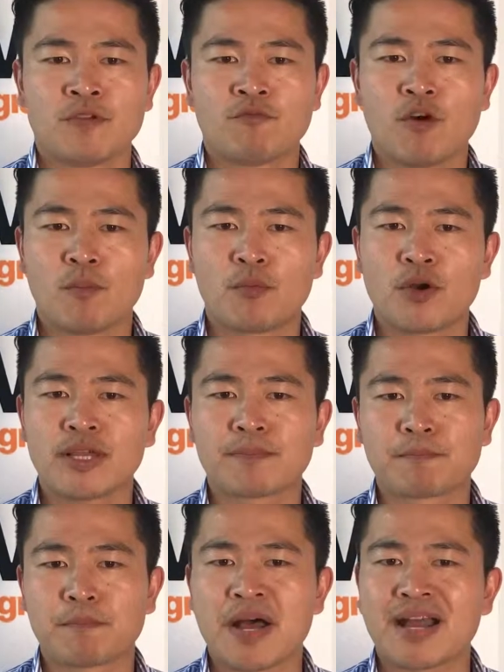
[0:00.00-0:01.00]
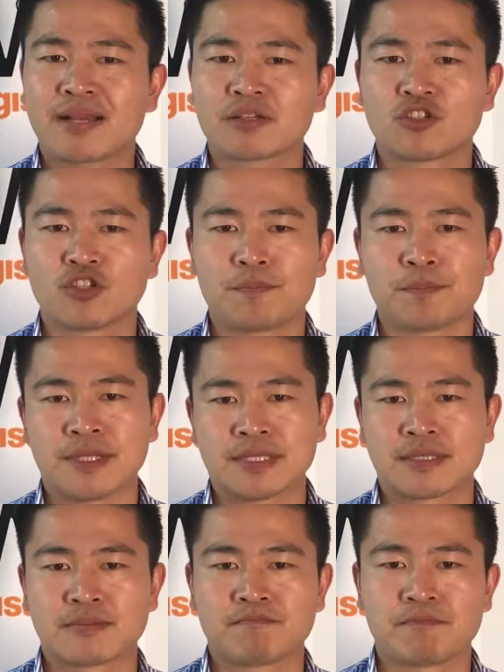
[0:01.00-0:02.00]
For break bulk
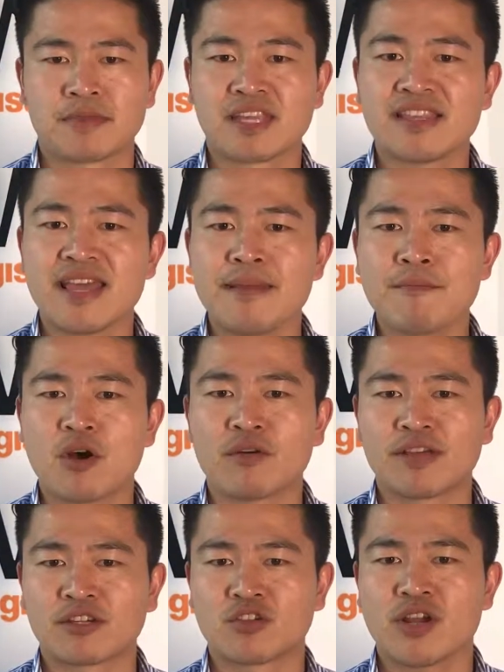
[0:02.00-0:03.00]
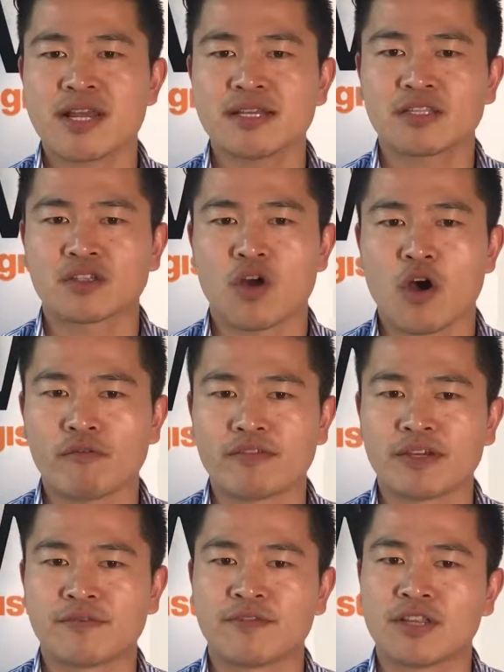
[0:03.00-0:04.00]
shipments, the name or the address of
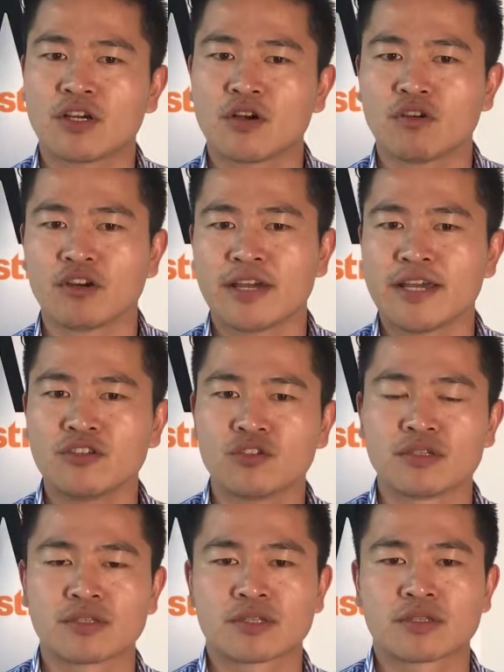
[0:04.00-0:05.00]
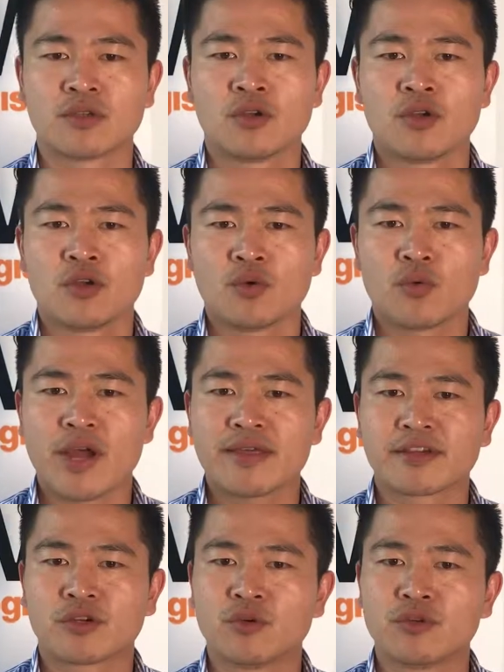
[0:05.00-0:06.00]
the physical locations where
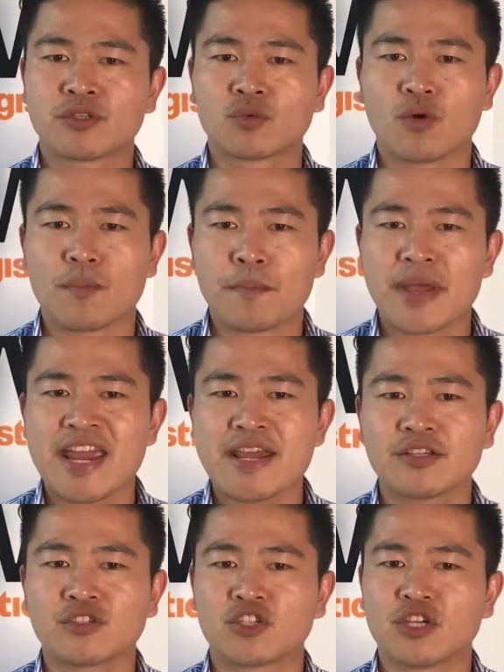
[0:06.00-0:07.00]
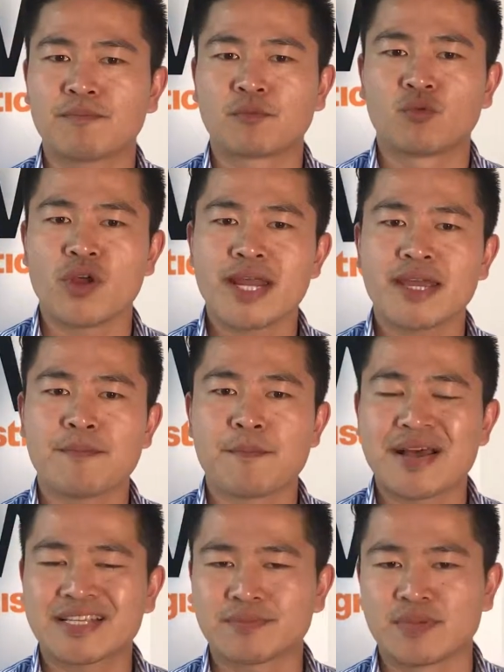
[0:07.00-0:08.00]
the goods were made ship ready
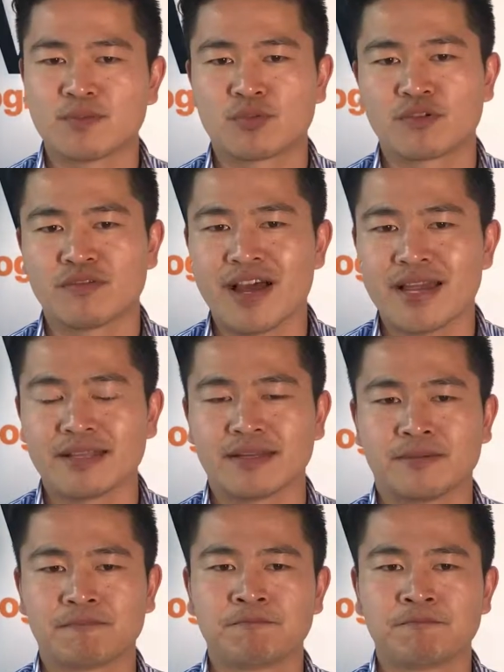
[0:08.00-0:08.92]
must be provided.